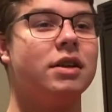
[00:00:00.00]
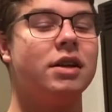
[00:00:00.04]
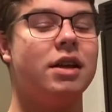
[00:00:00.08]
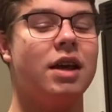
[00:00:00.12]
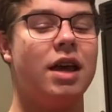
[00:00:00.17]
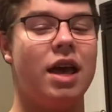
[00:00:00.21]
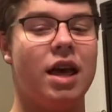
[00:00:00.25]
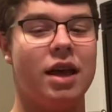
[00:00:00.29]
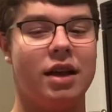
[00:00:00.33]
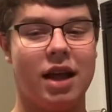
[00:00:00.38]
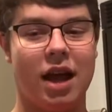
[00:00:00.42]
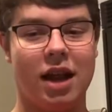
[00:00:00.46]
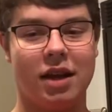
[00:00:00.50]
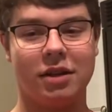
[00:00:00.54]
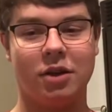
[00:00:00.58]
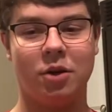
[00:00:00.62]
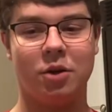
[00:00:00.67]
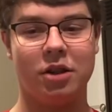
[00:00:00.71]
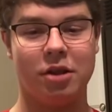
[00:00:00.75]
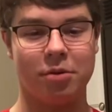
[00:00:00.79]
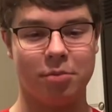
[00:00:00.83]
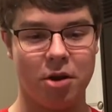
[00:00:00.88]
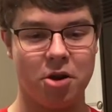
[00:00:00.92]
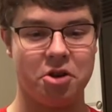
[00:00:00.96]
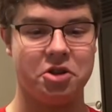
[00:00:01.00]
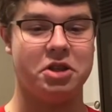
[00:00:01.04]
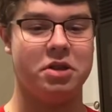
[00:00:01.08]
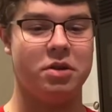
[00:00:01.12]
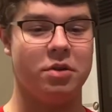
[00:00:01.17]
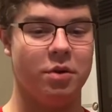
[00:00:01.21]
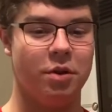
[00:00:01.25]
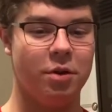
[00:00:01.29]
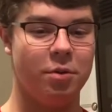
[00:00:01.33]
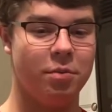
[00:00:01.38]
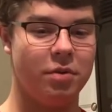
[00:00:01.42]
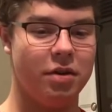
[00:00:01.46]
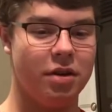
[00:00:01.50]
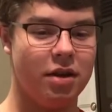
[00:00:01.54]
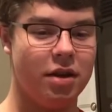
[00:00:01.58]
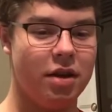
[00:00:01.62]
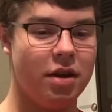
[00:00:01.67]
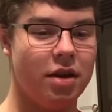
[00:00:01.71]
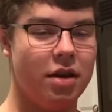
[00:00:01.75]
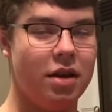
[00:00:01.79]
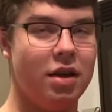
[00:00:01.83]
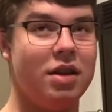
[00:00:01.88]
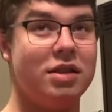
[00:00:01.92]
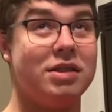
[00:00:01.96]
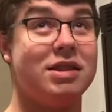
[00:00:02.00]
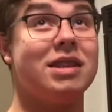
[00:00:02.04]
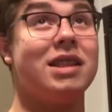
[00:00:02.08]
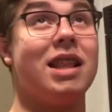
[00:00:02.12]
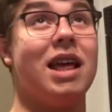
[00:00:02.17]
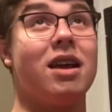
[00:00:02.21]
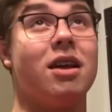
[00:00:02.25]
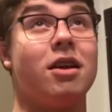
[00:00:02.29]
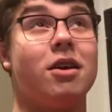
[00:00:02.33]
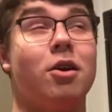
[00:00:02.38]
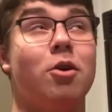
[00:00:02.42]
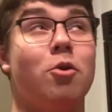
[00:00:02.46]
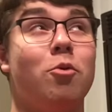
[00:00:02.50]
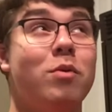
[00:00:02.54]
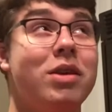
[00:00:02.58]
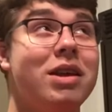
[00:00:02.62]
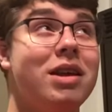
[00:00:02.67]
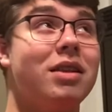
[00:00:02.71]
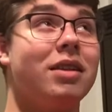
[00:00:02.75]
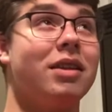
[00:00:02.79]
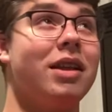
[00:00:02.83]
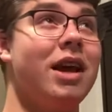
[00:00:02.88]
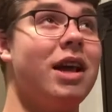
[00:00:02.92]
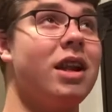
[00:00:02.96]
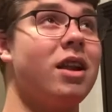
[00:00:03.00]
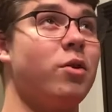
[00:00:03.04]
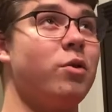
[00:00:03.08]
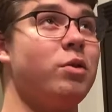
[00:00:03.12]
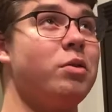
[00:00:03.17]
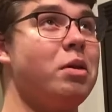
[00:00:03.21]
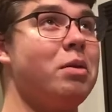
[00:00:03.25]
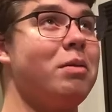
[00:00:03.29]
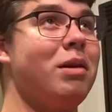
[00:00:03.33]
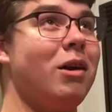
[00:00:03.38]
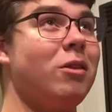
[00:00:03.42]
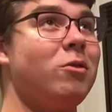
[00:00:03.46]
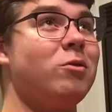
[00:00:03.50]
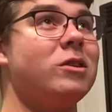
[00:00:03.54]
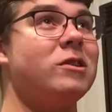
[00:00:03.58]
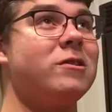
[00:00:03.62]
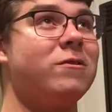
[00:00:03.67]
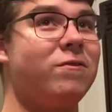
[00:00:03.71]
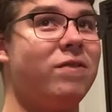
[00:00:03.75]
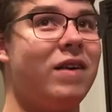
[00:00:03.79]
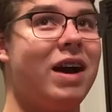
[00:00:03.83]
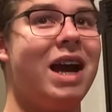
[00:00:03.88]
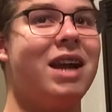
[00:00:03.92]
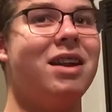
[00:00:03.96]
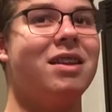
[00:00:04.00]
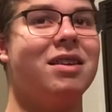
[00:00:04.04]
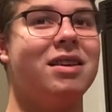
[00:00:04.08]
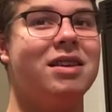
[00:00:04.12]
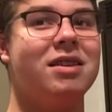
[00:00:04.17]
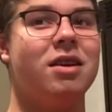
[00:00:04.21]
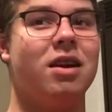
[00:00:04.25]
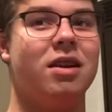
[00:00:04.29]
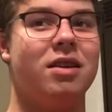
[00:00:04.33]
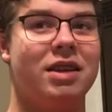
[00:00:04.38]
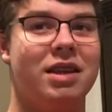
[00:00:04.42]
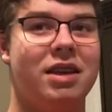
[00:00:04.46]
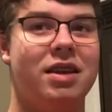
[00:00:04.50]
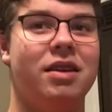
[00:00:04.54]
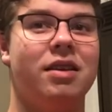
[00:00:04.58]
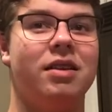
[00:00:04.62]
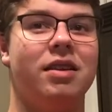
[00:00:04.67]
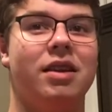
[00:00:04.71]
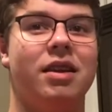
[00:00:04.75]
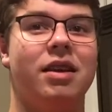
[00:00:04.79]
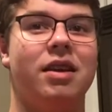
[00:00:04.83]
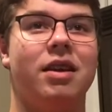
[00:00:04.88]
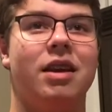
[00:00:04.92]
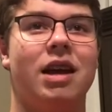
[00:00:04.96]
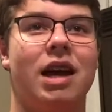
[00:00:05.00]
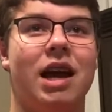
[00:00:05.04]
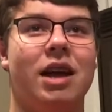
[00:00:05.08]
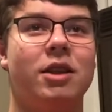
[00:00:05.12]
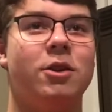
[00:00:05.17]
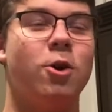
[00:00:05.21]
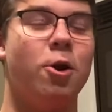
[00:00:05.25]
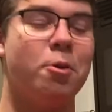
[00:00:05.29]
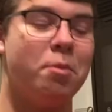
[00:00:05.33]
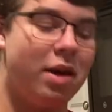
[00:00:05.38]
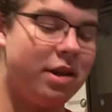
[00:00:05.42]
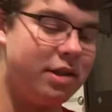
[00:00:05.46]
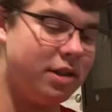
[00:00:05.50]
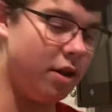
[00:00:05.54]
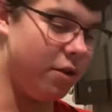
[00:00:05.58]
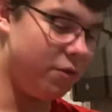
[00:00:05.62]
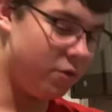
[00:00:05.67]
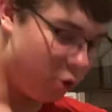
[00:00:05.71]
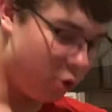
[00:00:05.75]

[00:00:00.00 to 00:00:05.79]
and had to go to the emergency room. Then like a week later, when my mouth was finally done healing, I told myself,